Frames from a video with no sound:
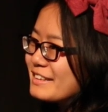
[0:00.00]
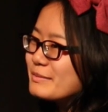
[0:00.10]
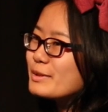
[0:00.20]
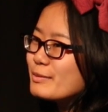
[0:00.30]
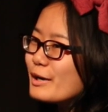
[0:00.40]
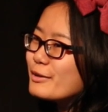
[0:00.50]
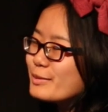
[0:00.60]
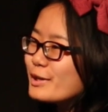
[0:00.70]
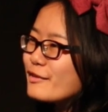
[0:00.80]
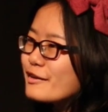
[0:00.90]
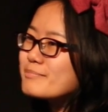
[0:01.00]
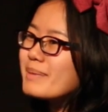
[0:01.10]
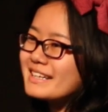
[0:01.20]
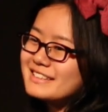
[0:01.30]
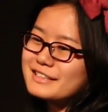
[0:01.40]
We are a very
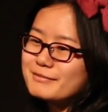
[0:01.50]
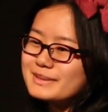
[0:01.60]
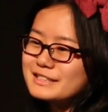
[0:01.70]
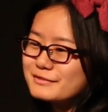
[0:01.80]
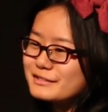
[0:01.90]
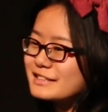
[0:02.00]
punny company for